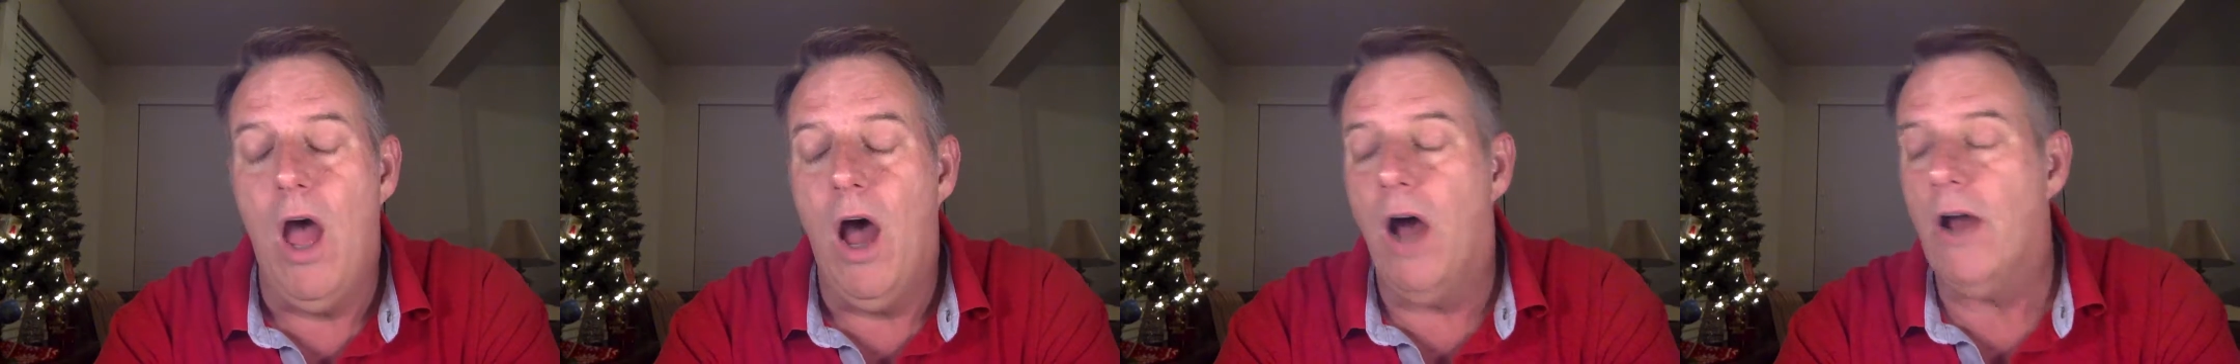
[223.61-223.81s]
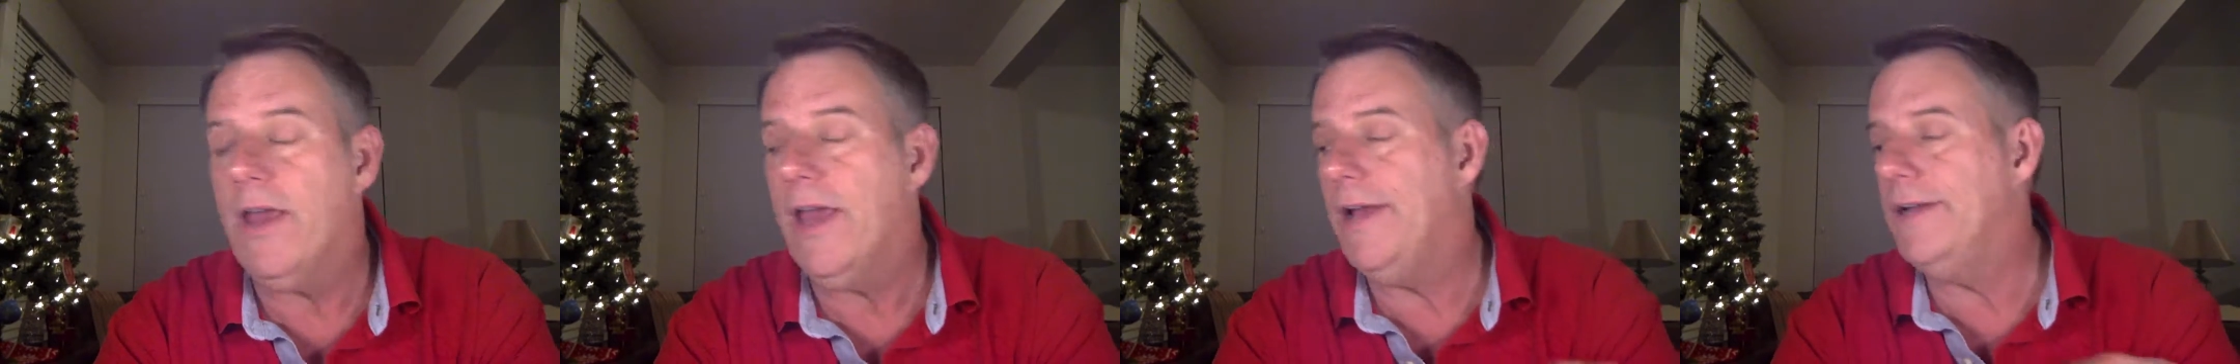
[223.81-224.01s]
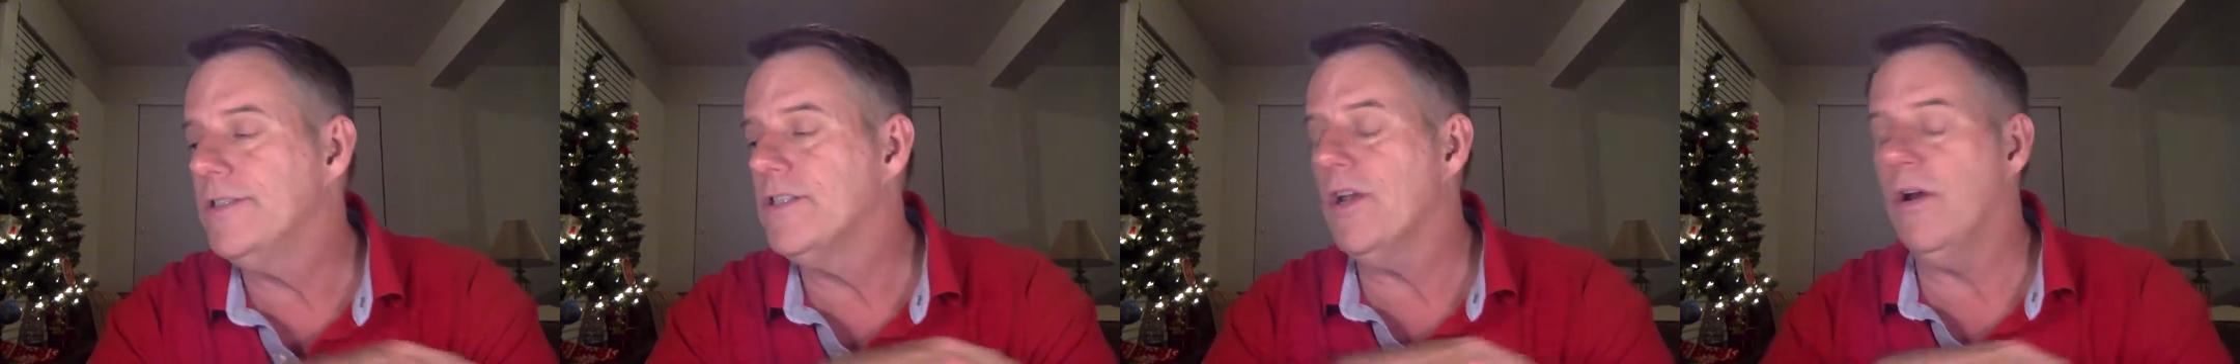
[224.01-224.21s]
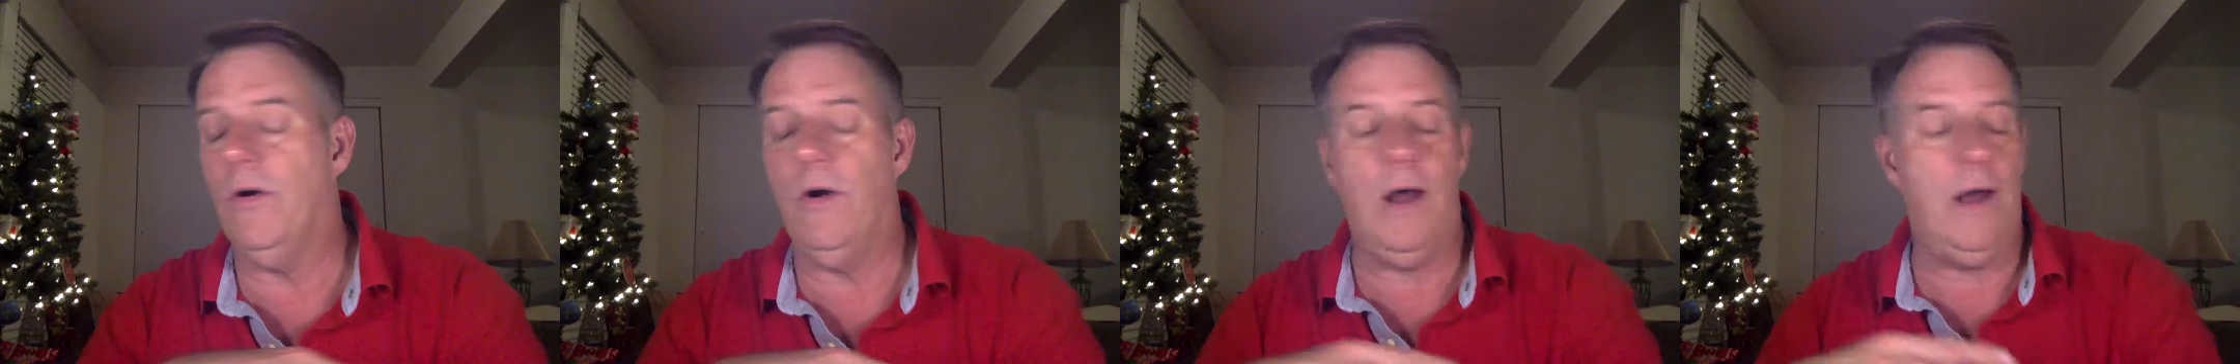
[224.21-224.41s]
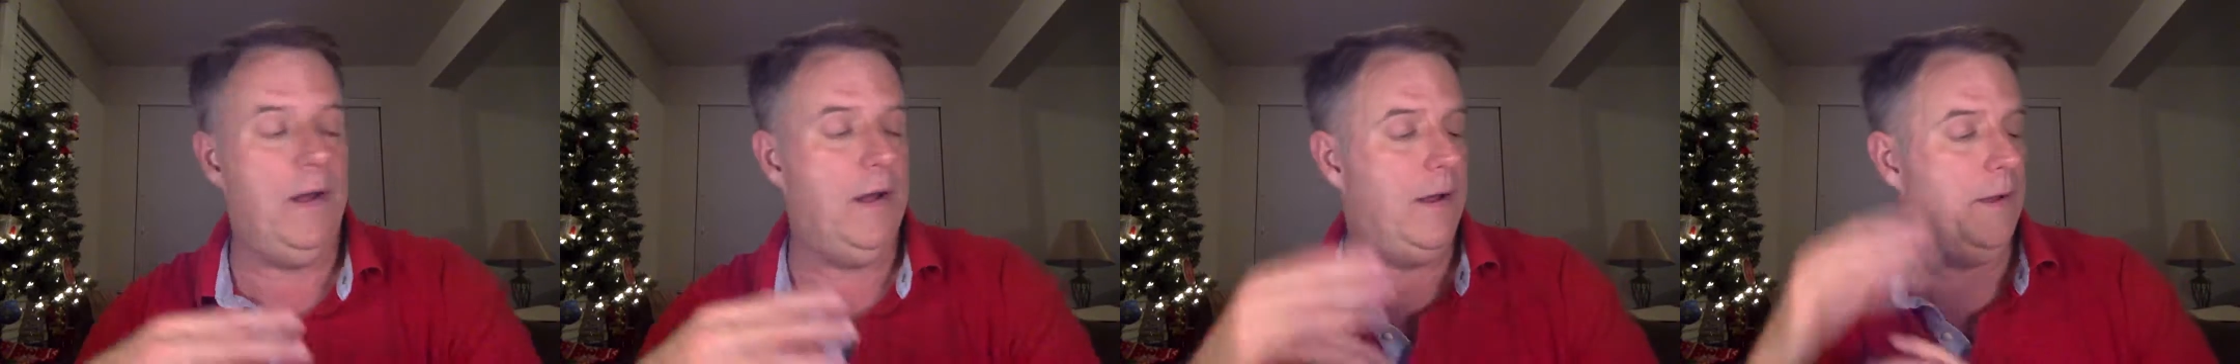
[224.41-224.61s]
Okay,
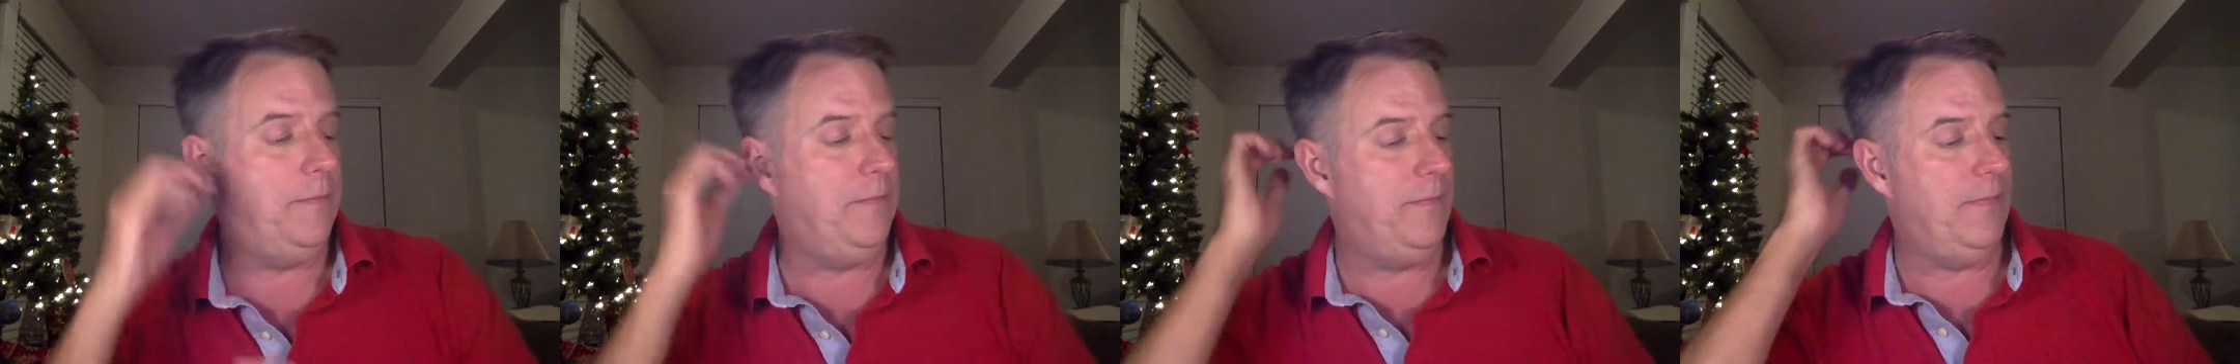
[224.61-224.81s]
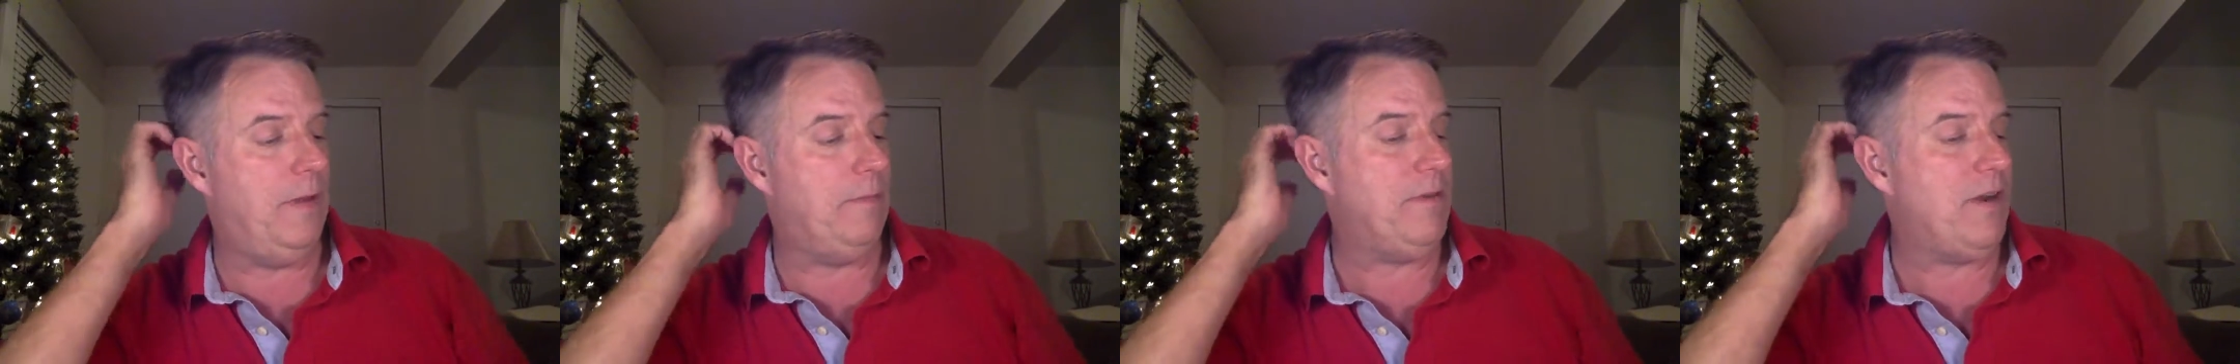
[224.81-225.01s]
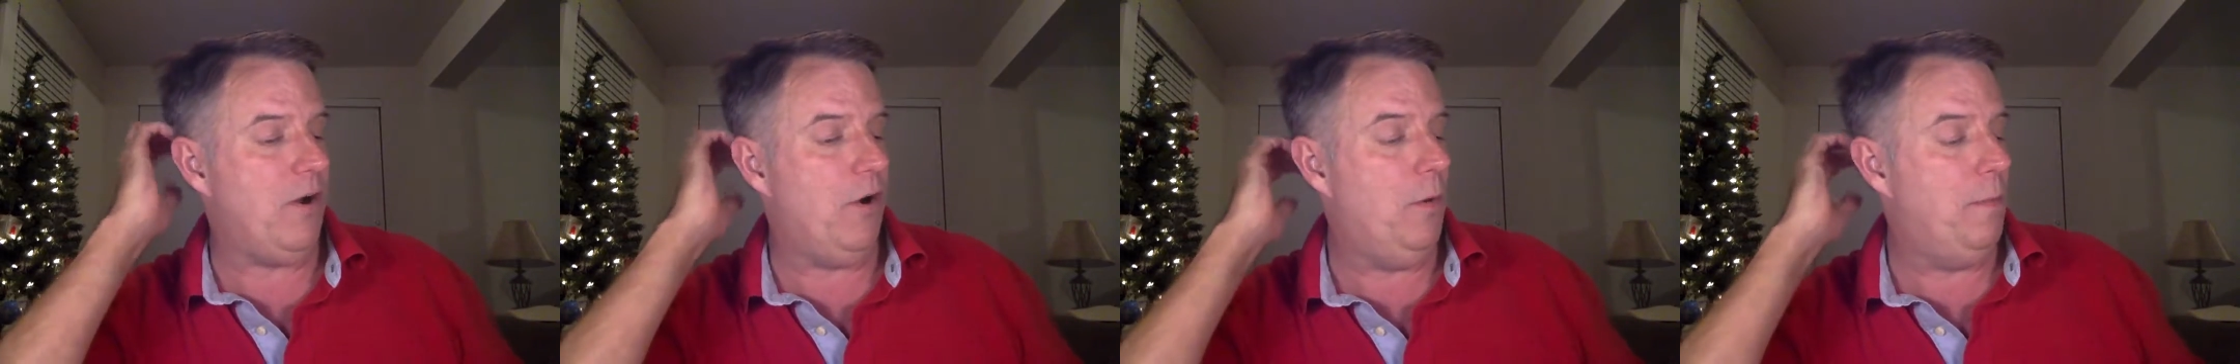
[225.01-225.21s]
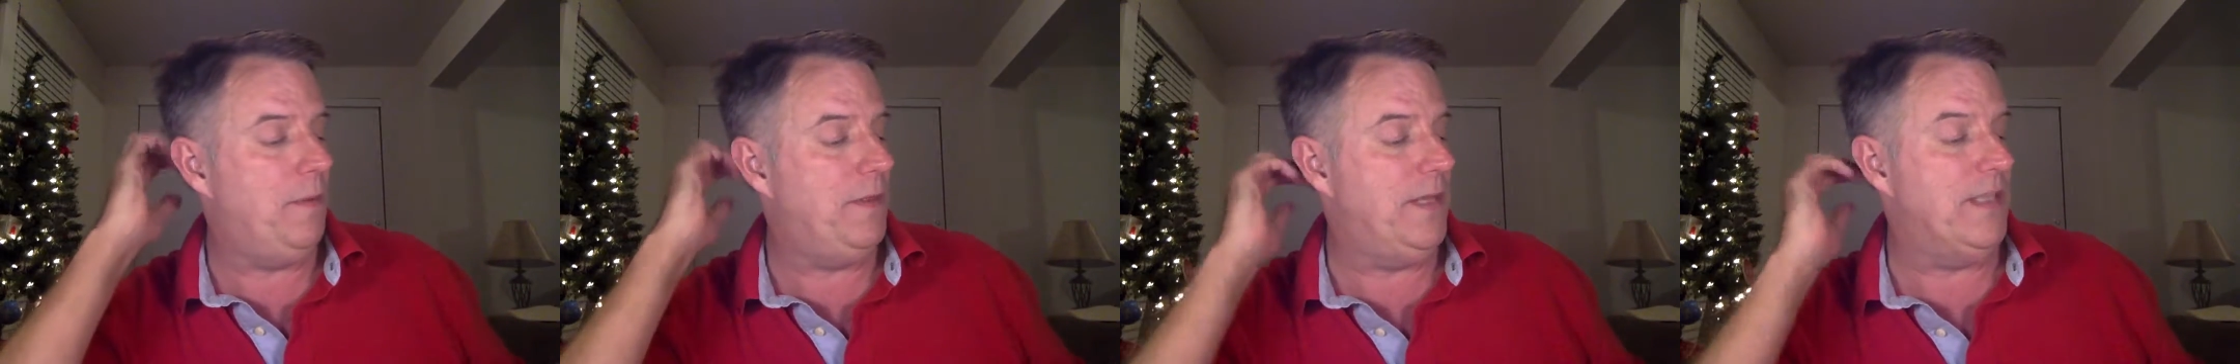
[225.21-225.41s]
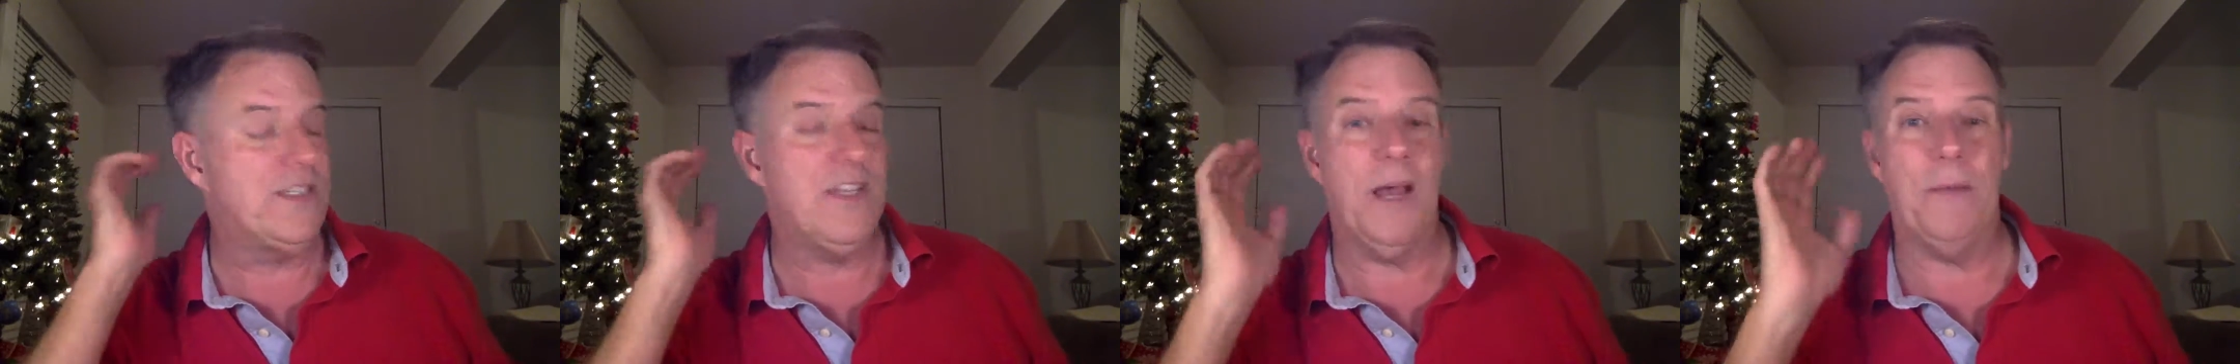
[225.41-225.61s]
so I'm going to
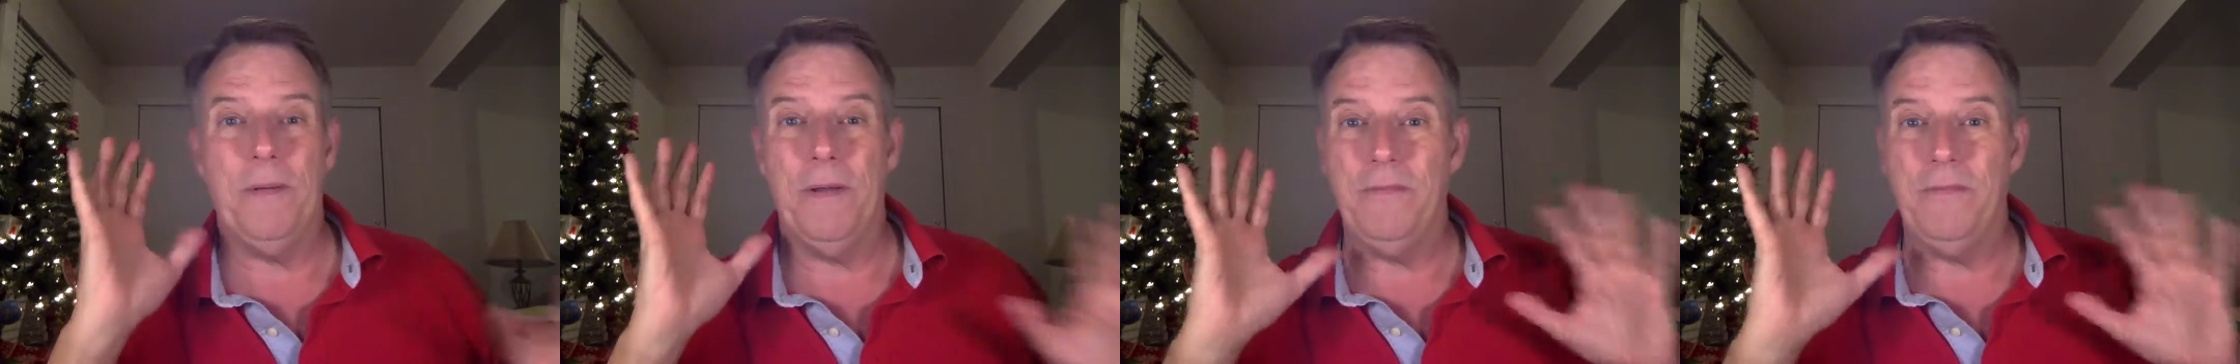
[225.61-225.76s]
open this up.